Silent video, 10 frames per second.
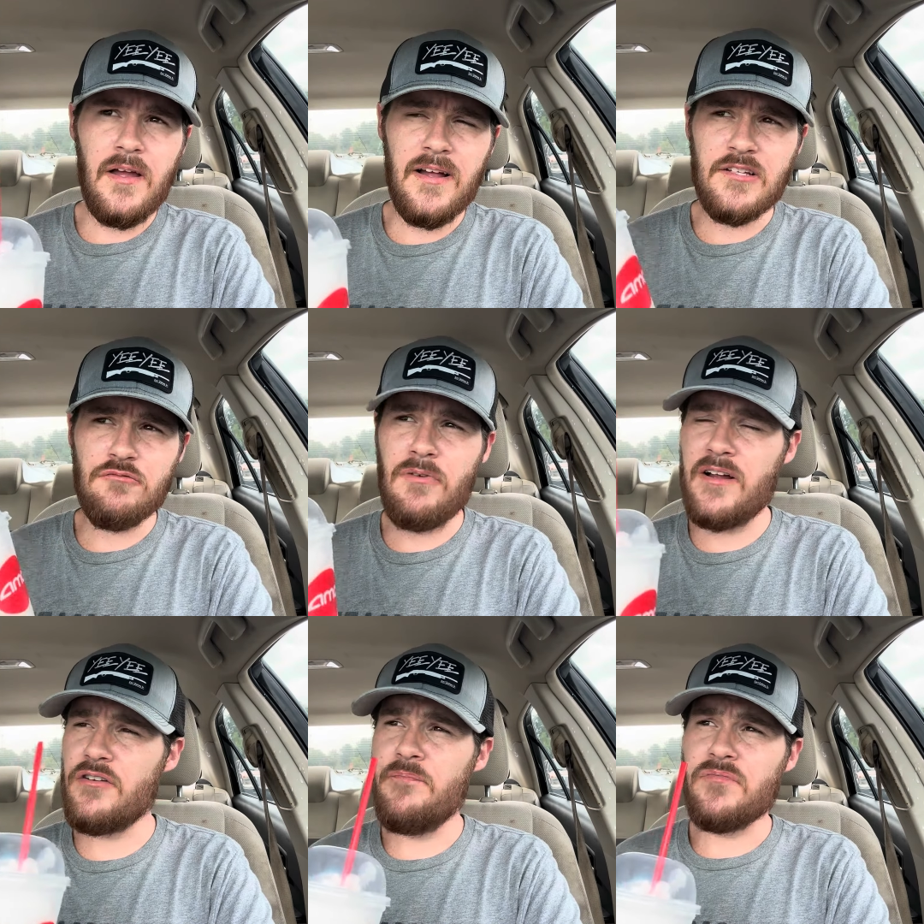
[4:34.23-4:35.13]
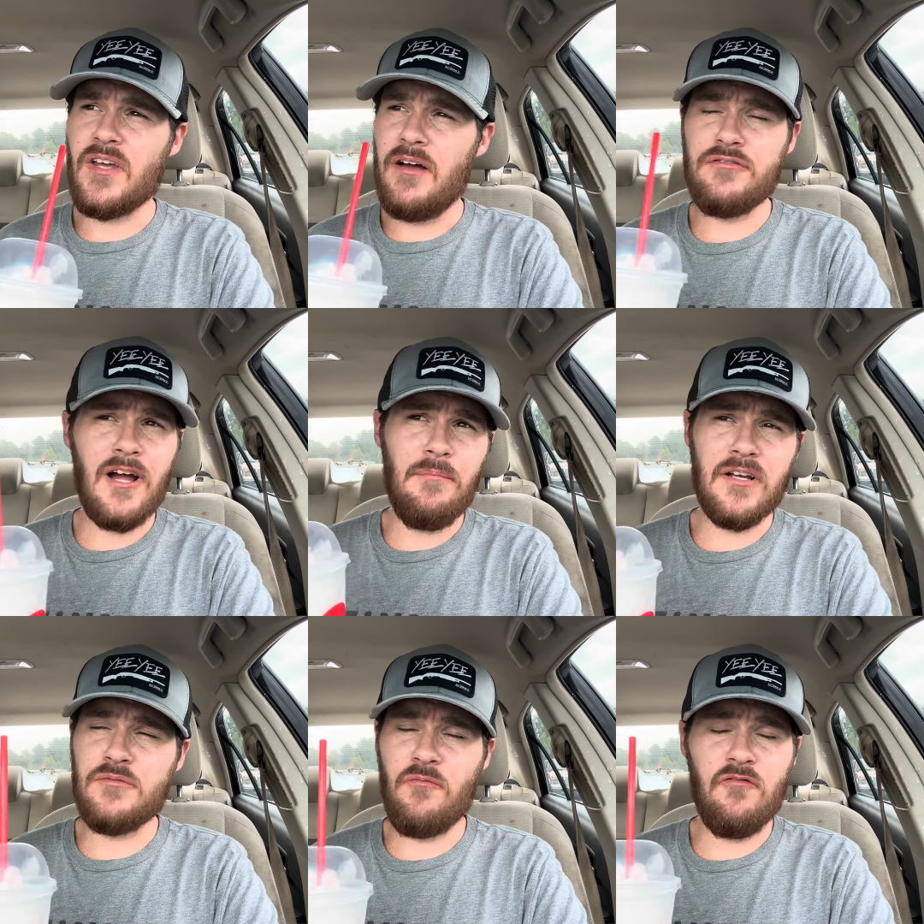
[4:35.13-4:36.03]
as a reminder, I was not a
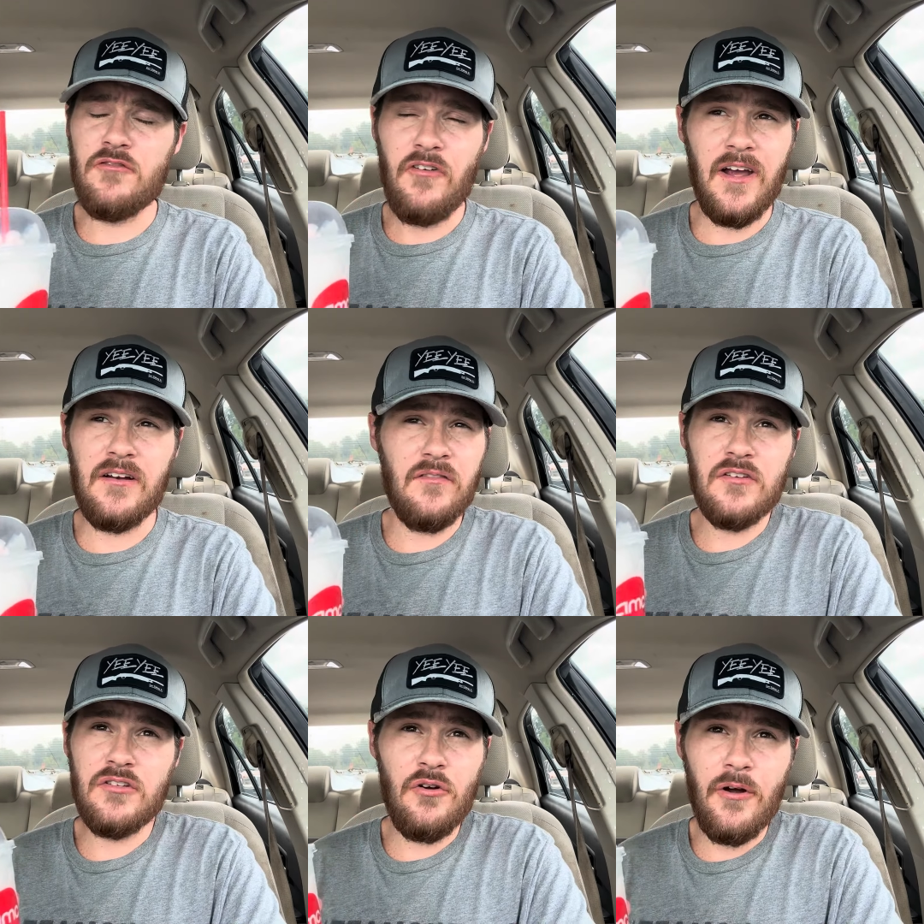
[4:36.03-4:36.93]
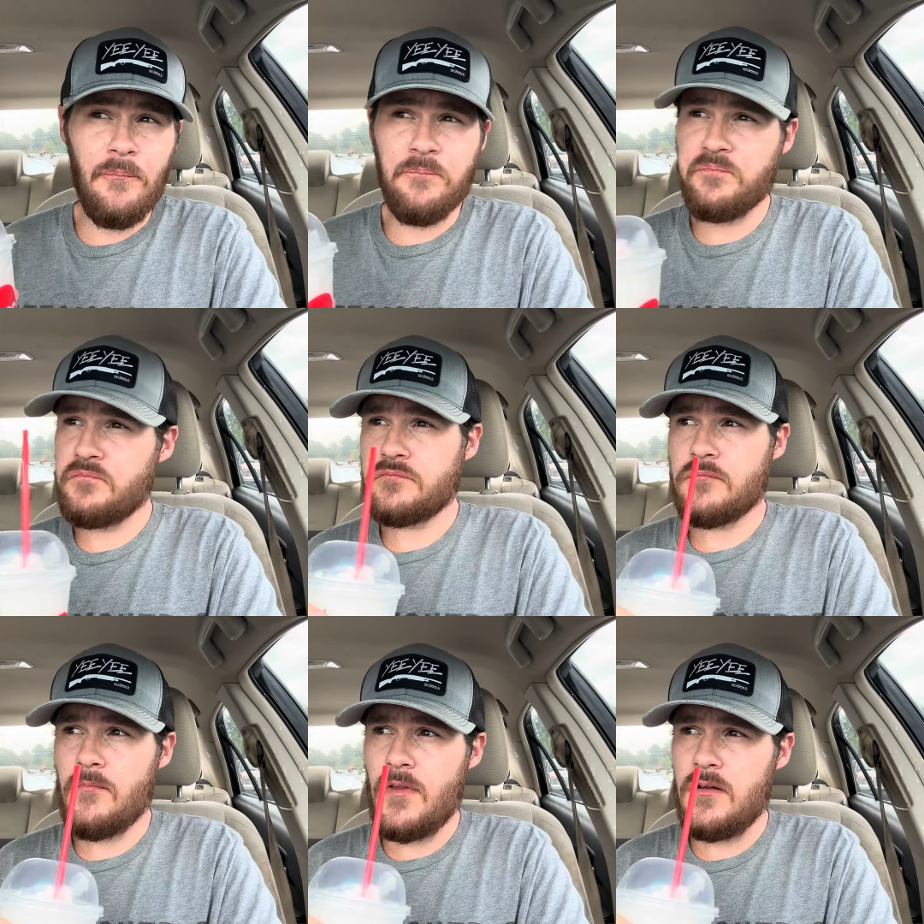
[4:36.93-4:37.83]
big fan of the soda.
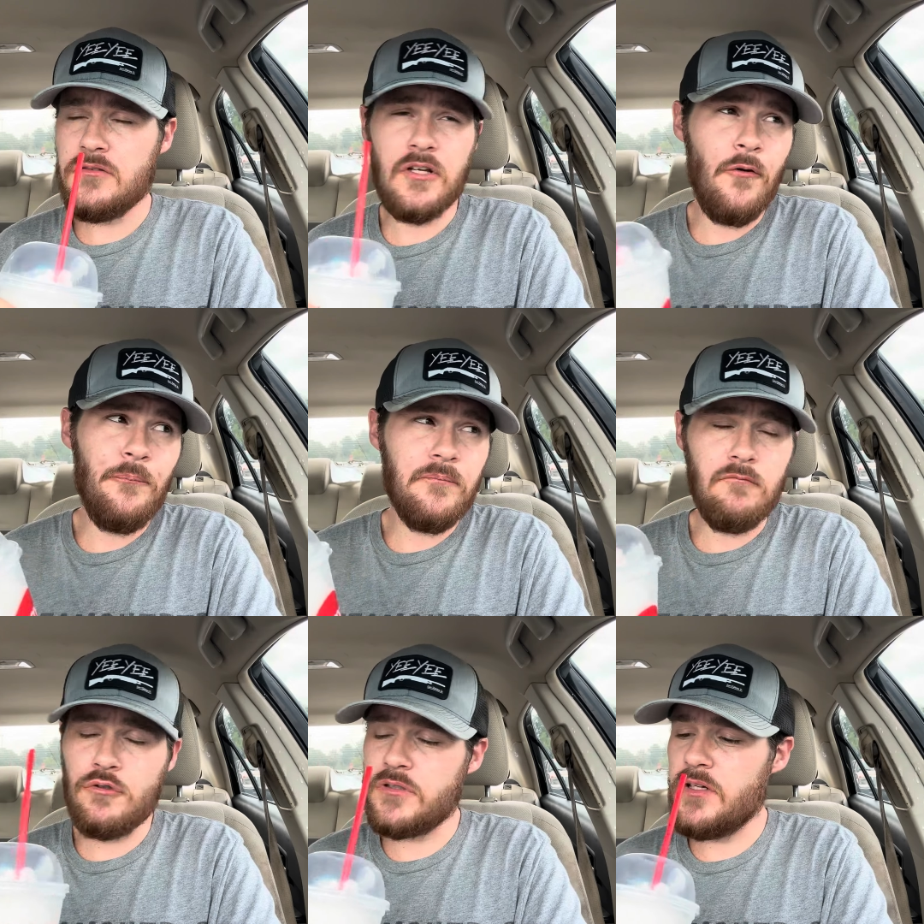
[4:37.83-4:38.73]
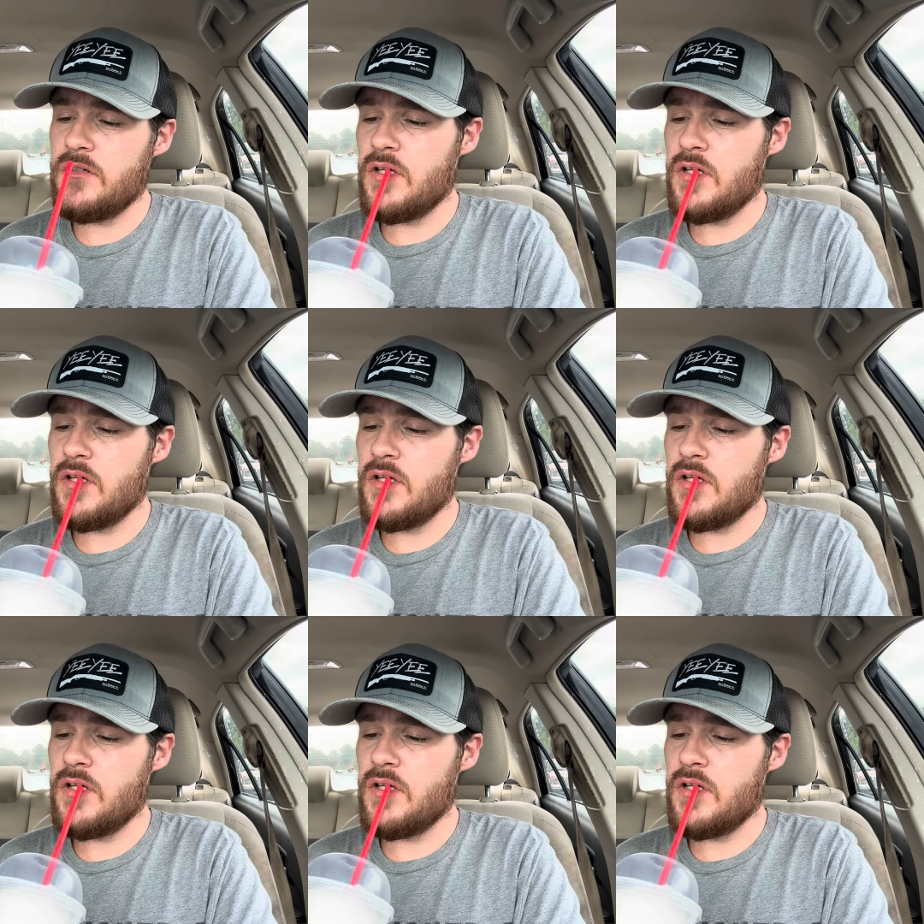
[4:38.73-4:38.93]
So we'll see.